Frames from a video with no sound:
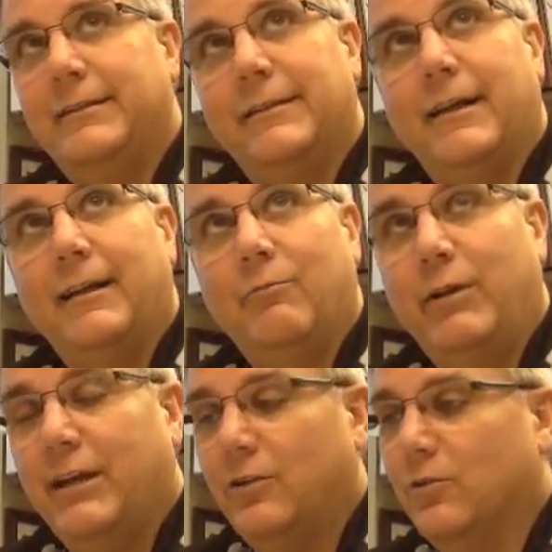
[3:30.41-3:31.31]
tonight,
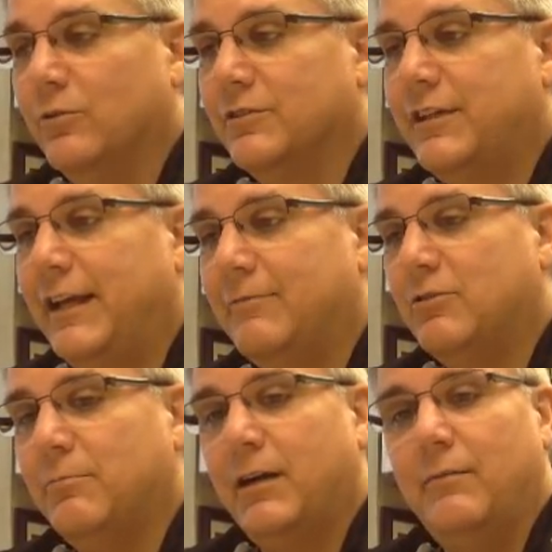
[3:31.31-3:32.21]
we got a girls' game,
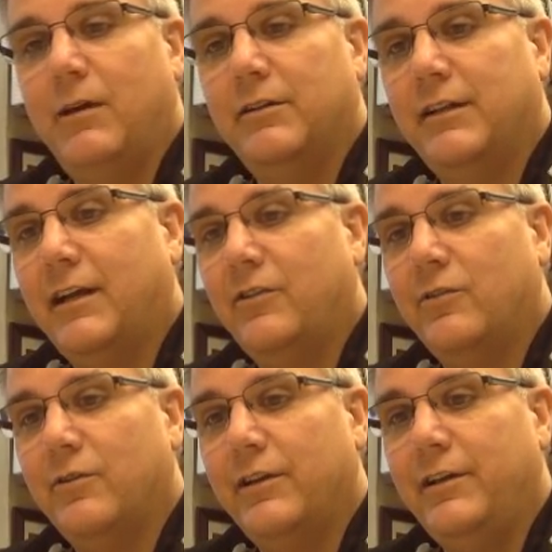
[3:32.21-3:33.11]
so probably about
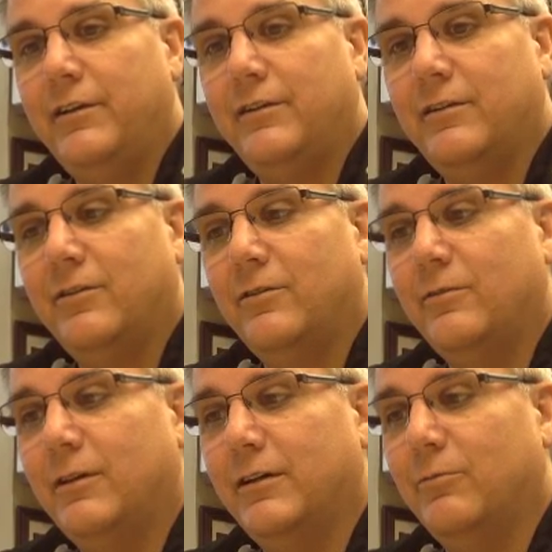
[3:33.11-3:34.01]
9.30,
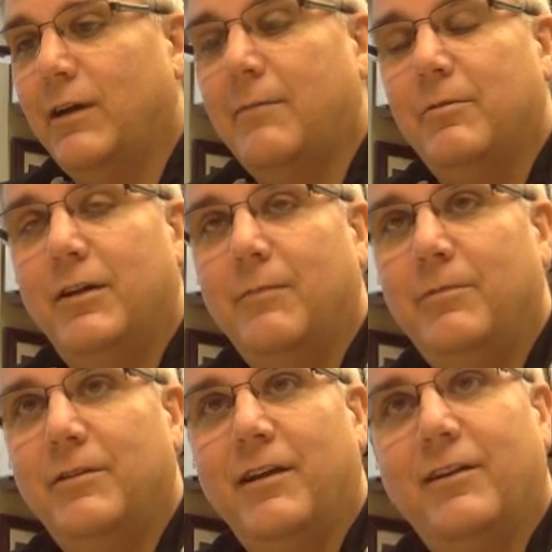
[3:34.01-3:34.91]
I'll uh, wrap it
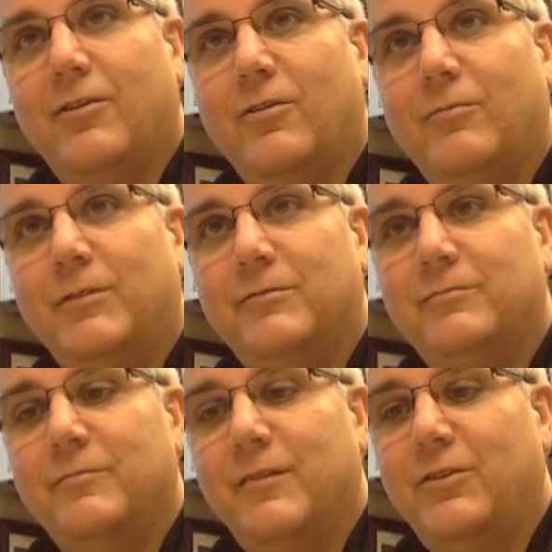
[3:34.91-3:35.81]
up and head home and
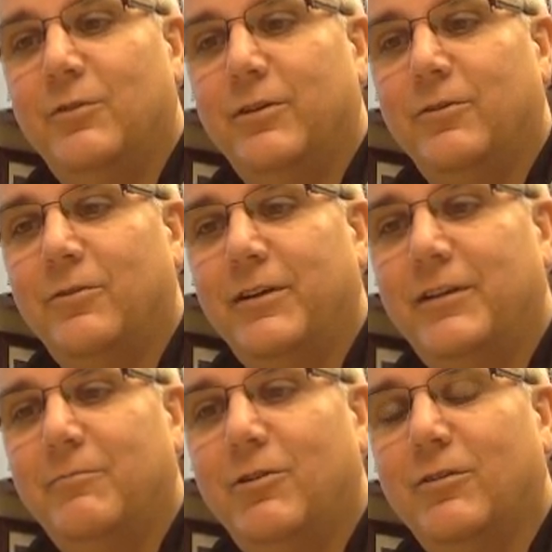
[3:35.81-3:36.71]
do it all
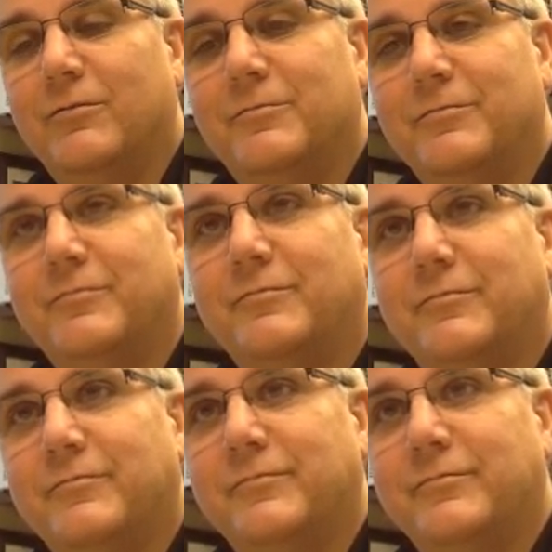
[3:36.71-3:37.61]
again tomorrow.
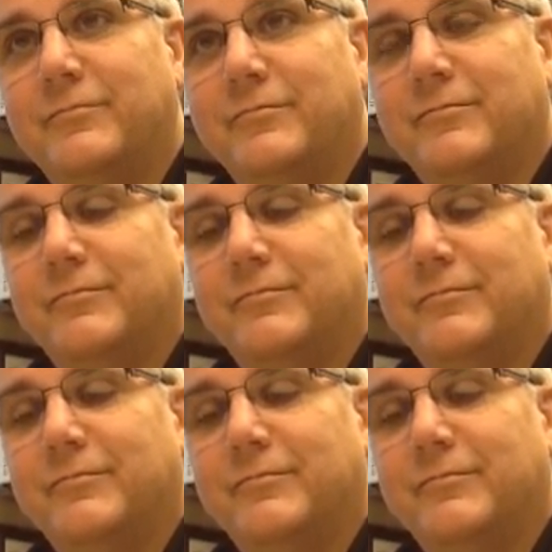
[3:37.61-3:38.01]
Sweet day.